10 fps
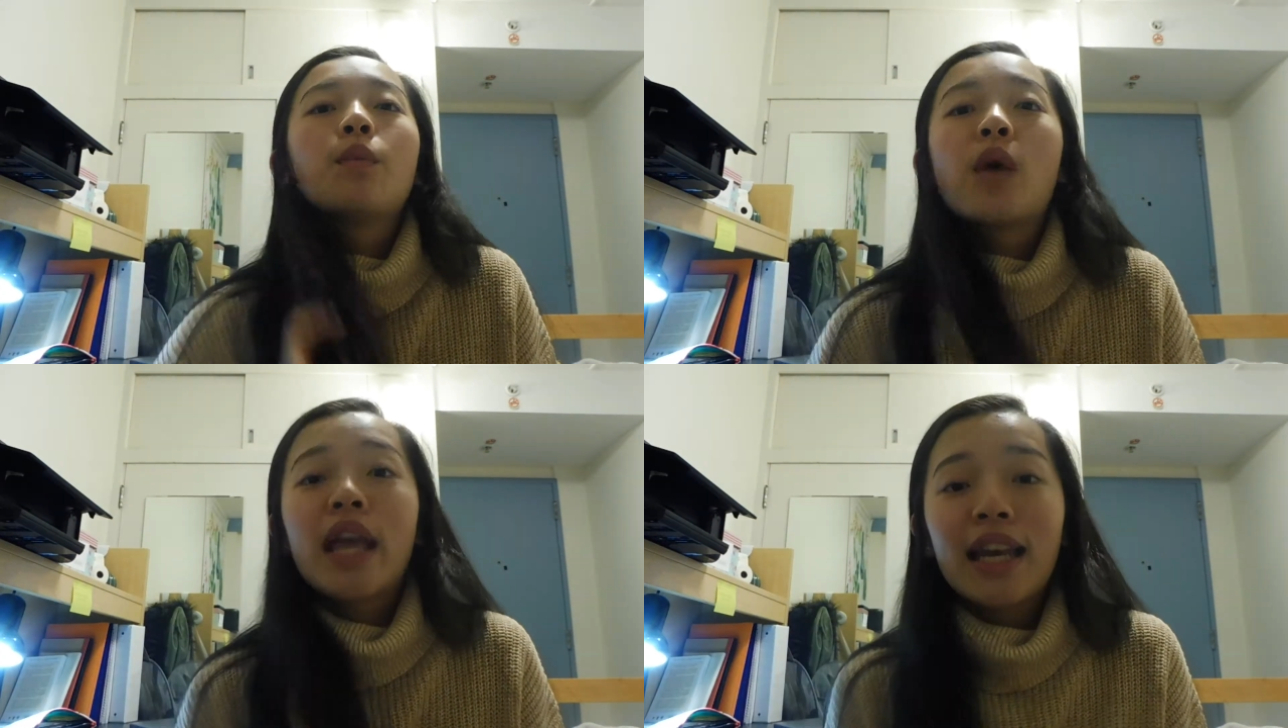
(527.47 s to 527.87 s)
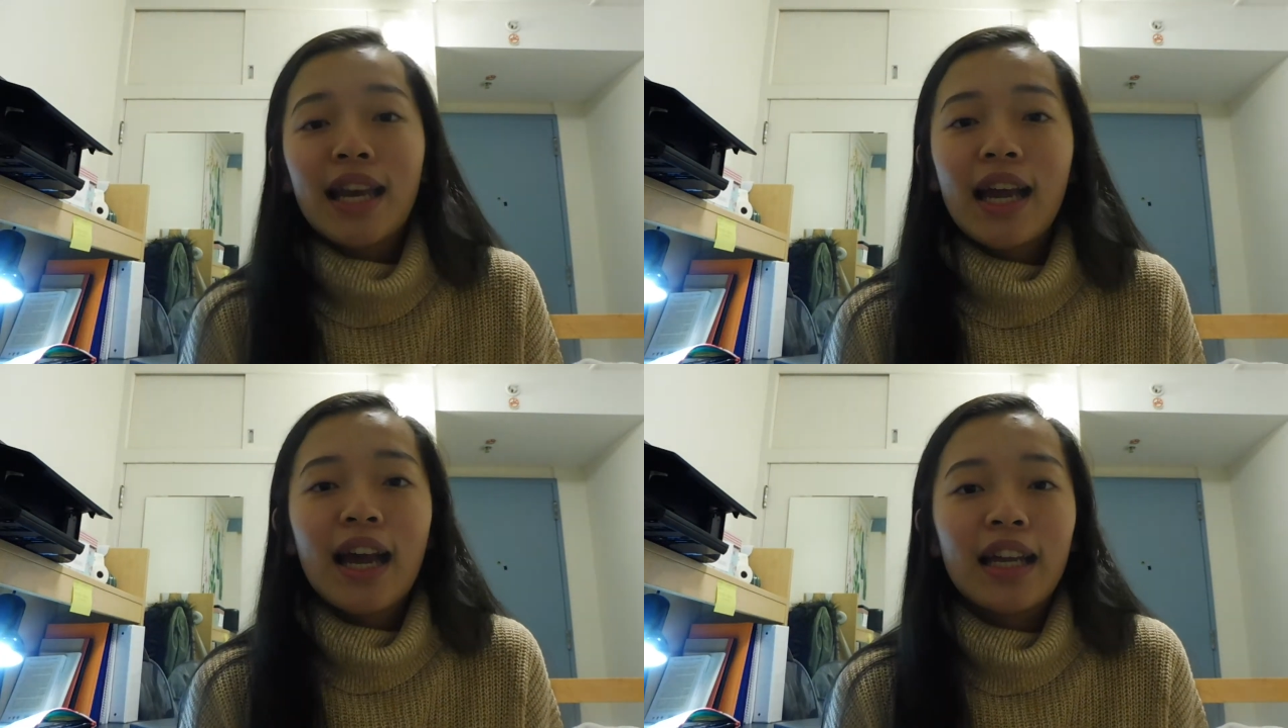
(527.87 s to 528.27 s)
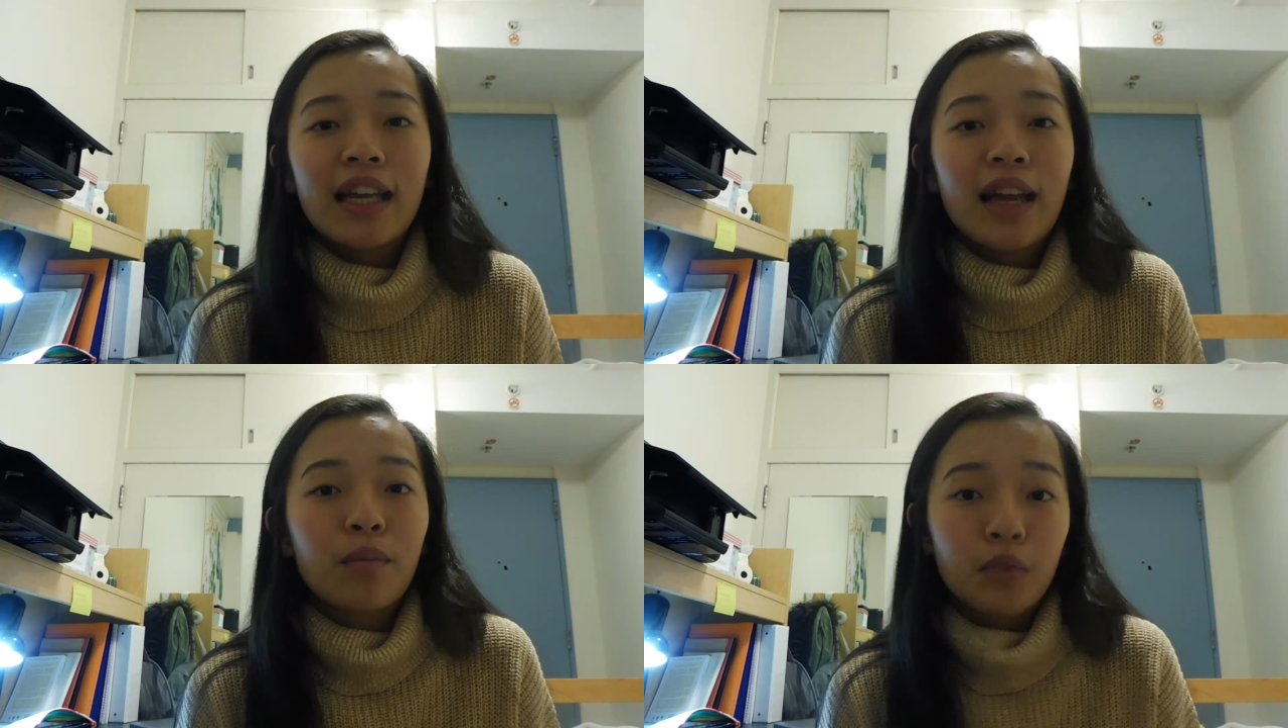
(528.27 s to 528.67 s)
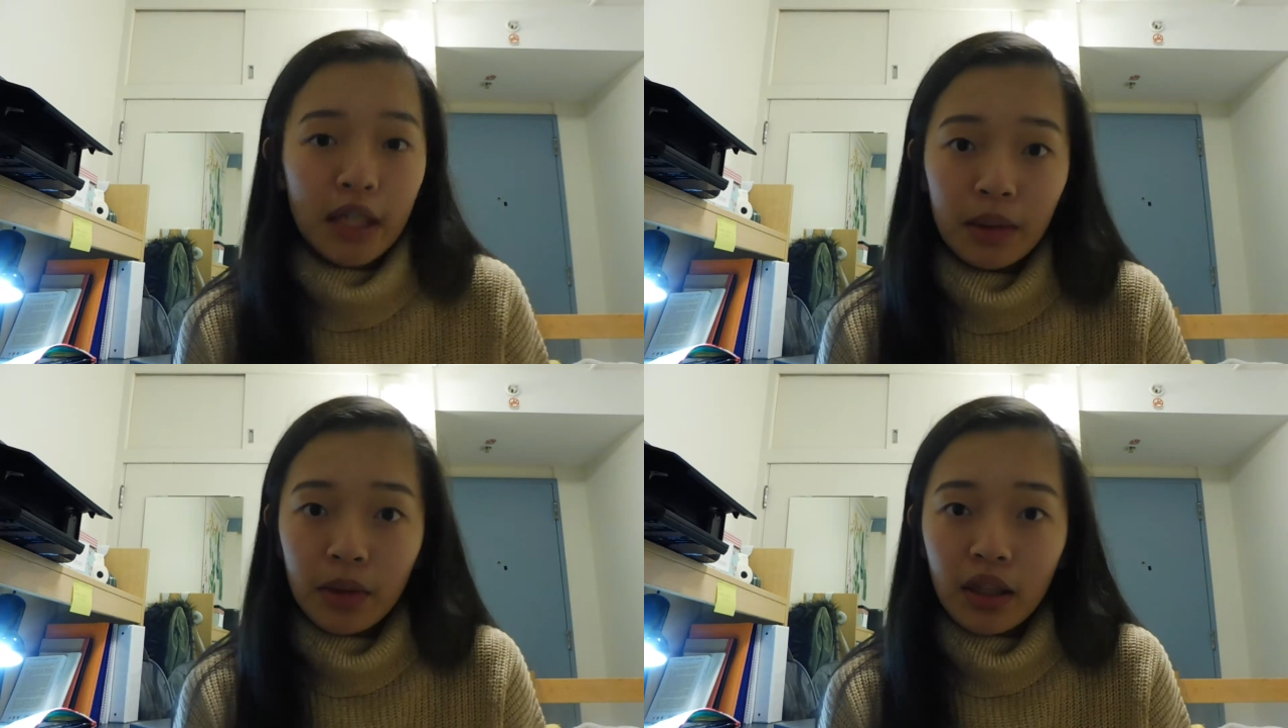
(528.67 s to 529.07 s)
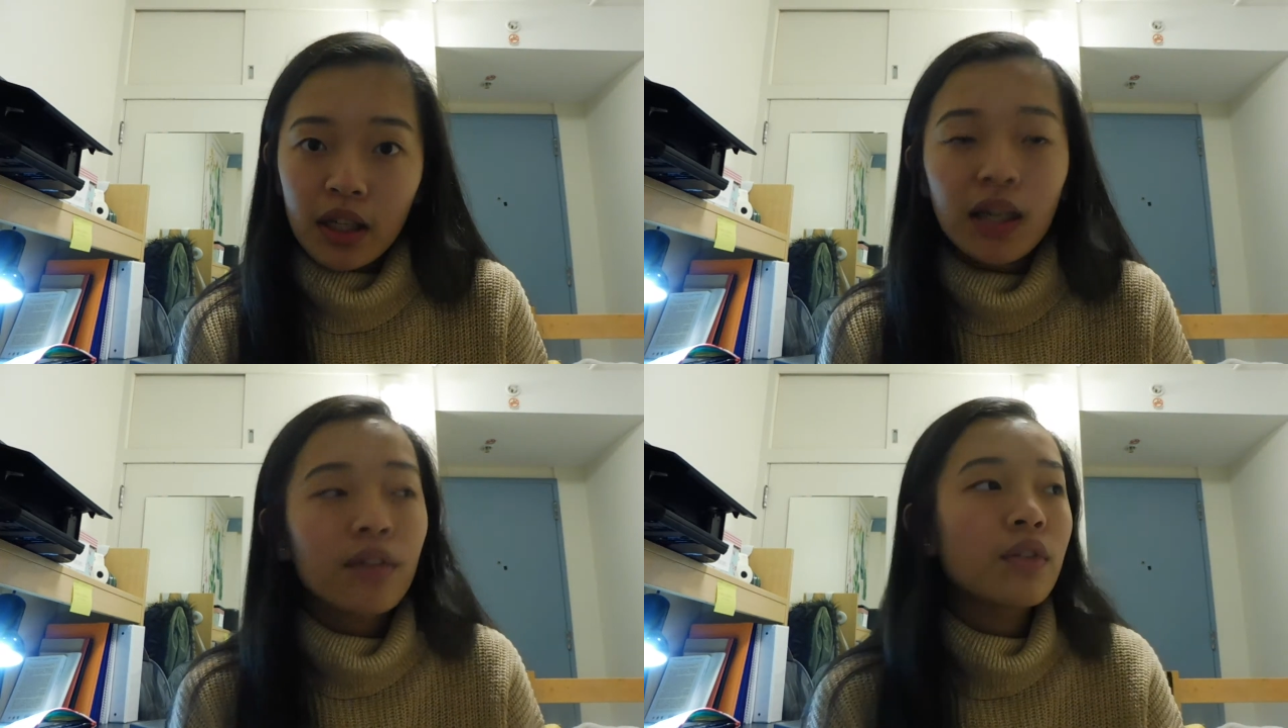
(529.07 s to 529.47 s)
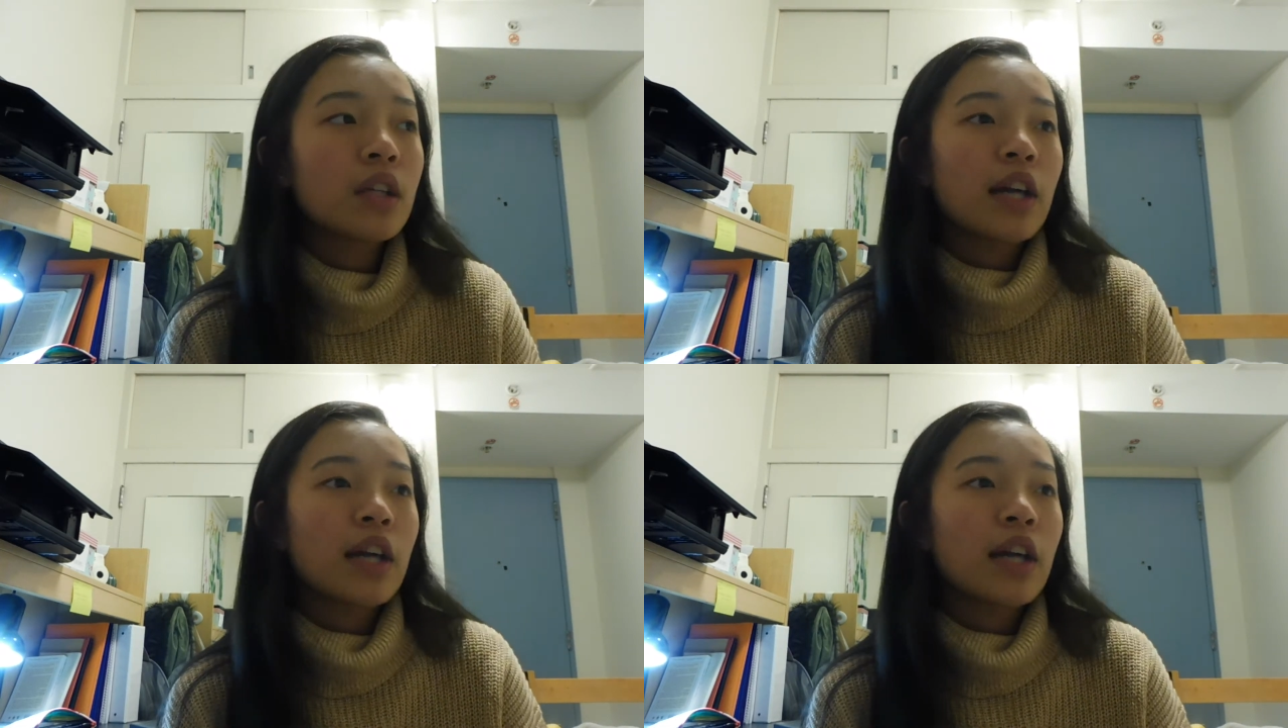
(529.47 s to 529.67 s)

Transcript: when I am ready with the gift.